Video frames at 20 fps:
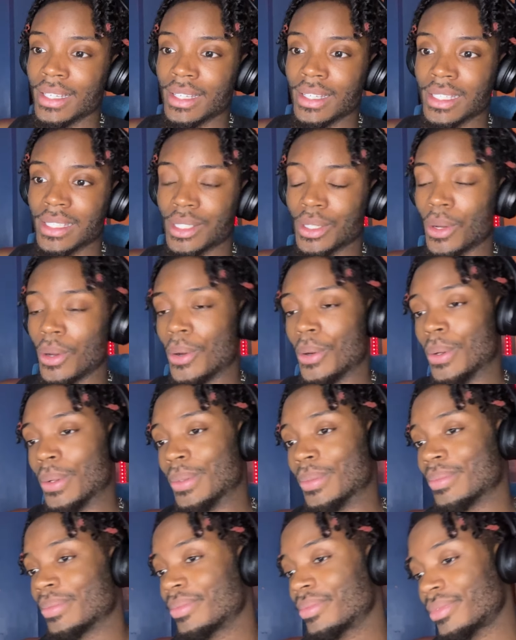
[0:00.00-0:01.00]

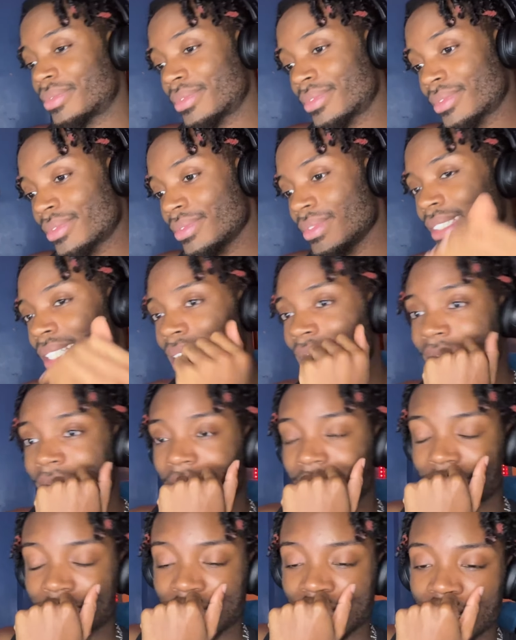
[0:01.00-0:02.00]
So
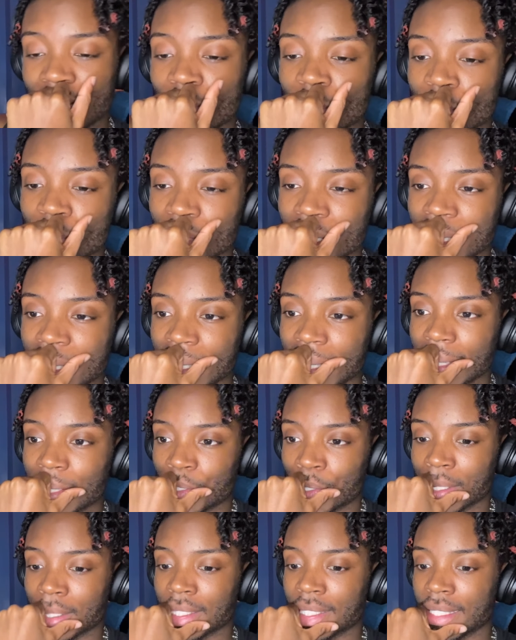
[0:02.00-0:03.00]
this is going to be really
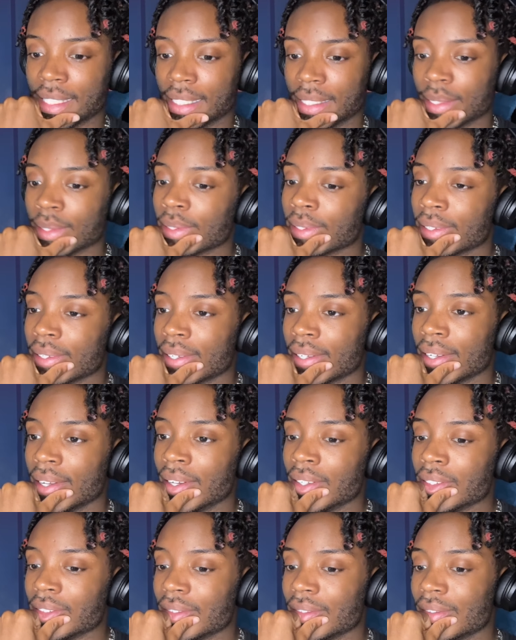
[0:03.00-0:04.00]
interesting.
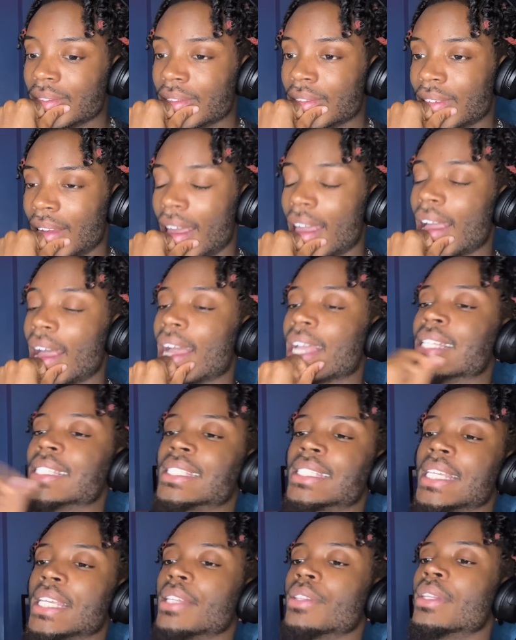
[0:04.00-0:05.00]
Like I can
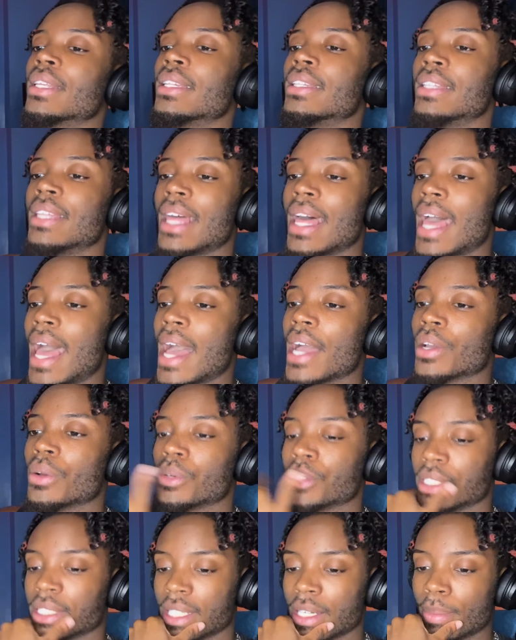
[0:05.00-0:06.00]
see the angle
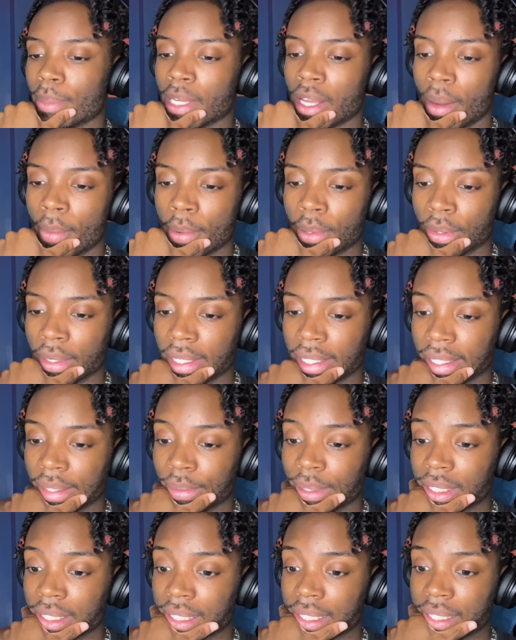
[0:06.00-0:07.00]
she's going to be coming on here,
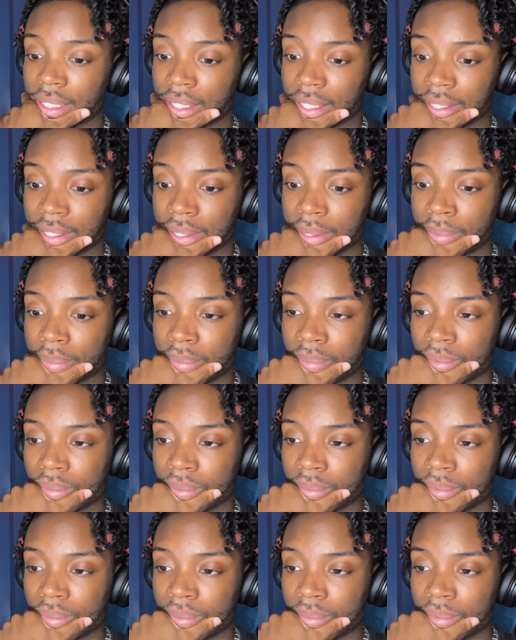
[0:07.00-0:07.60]
which is interesting.